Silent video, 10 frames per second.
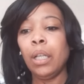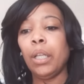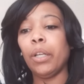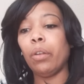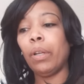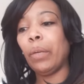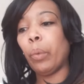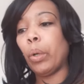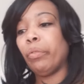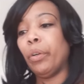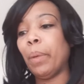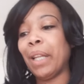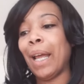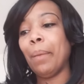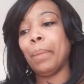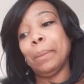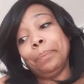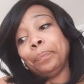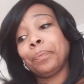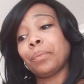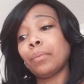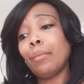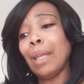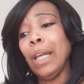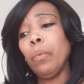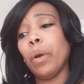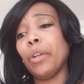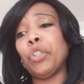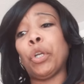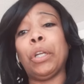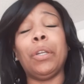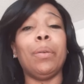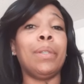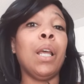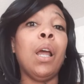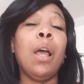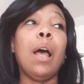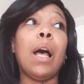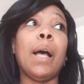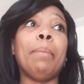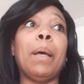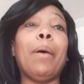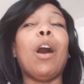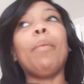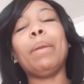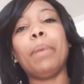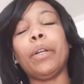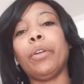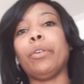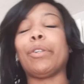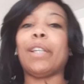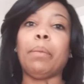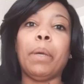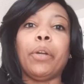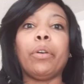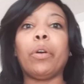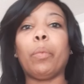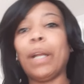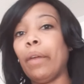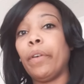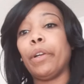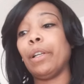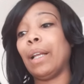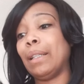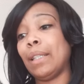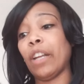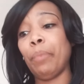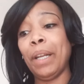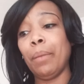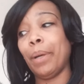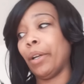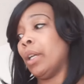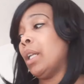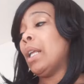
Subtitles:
any wiggle room on that, but it works. You can use almond butter or sun butter or whatever instead of peanut butter.